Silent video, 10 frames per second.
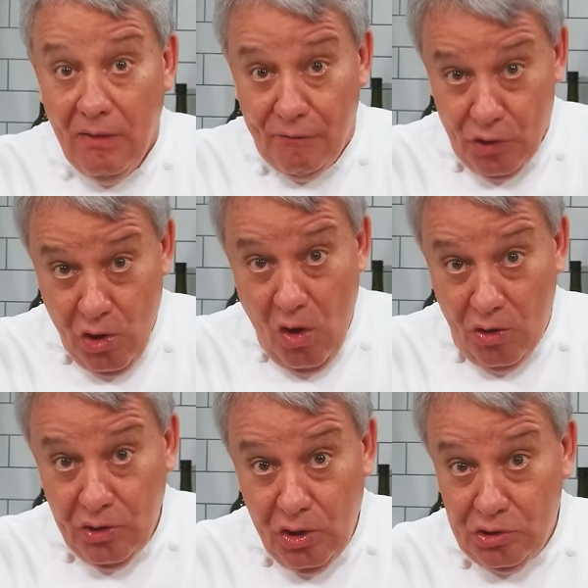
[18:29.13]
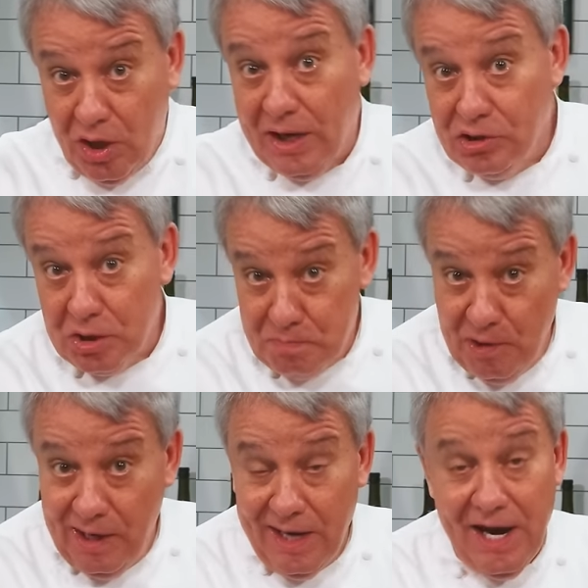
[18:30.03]
for your own good, you can just
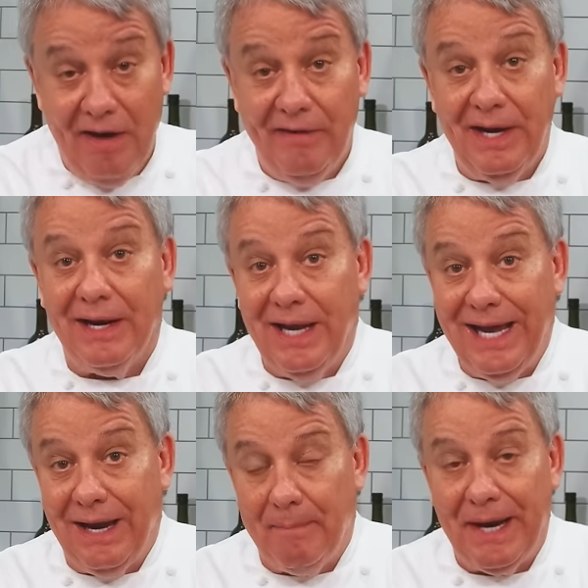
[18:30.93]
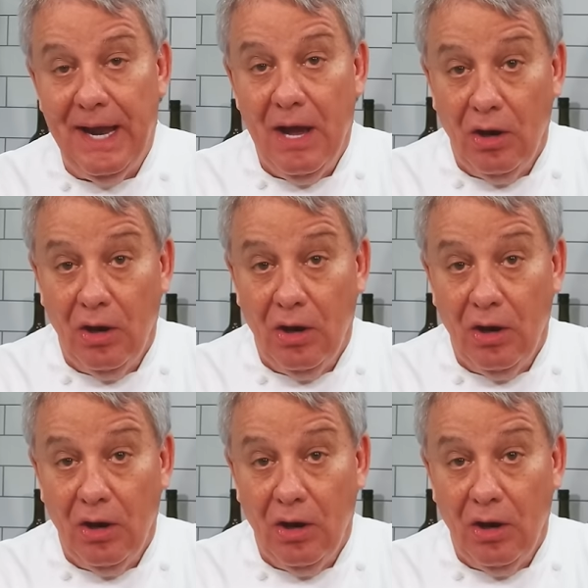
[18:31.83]
put it in the oven and eat it, but